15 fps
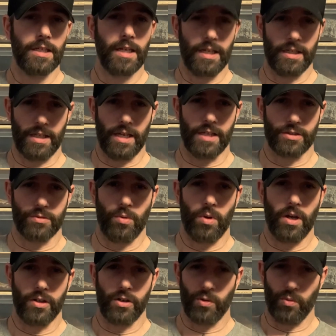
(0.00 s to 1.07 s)
and guess
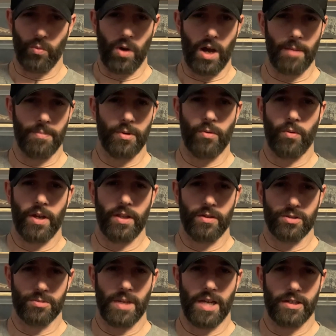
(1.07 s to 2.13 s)
what? You're wiping away
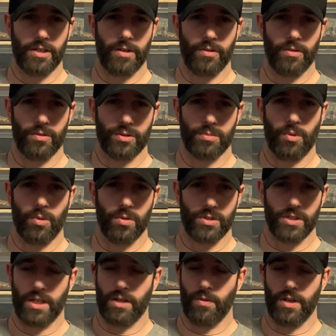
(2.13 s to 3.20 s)
those bacterial
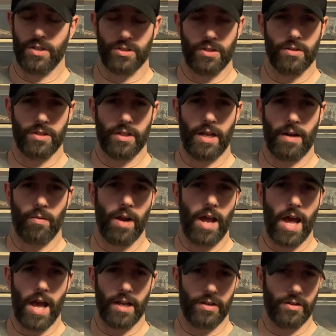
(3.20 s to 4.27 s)
spores anyways onto that
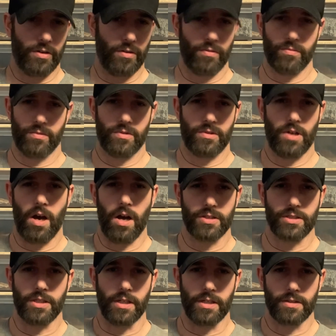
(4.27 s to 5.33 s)
rag, and you're
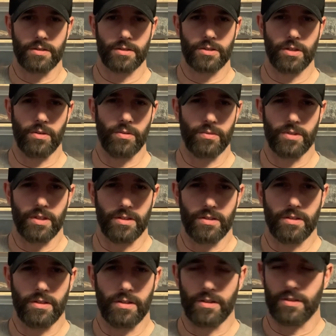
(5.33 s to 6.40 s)
tossing it. So
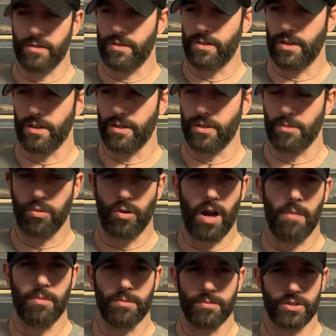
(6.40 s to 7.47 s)
the
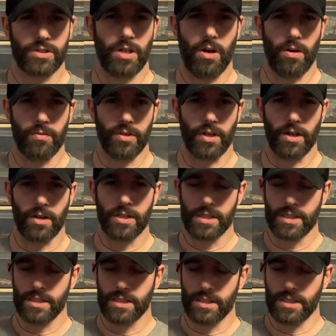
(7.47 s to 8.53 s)
problem's solved there.
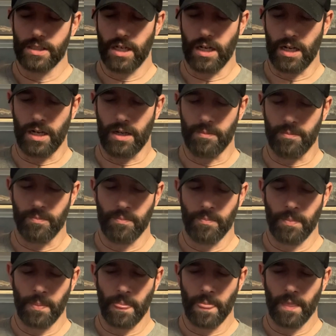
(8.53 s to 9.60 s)
Um,
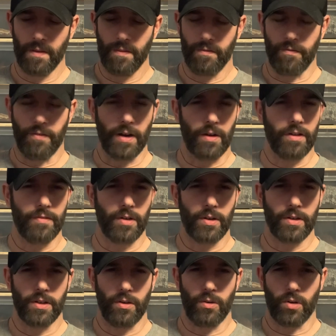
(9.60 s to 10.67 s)
very
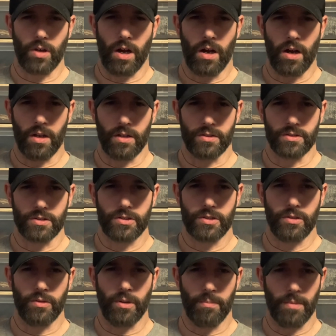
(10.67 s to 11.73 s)
little cons
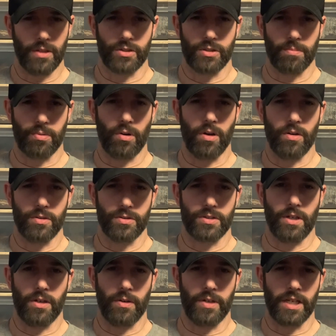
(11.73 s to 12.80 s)
to a bunch of pros
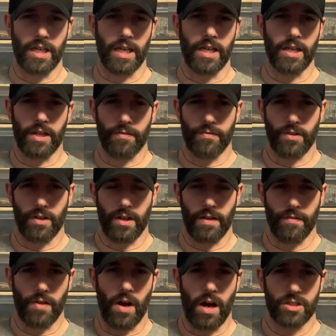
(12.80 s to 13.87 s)
though. And again,
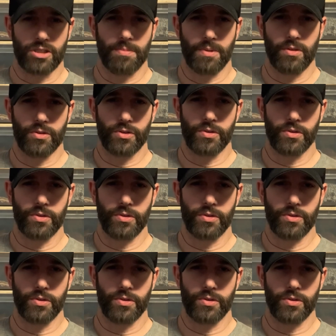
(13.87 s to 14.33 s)
if hospitals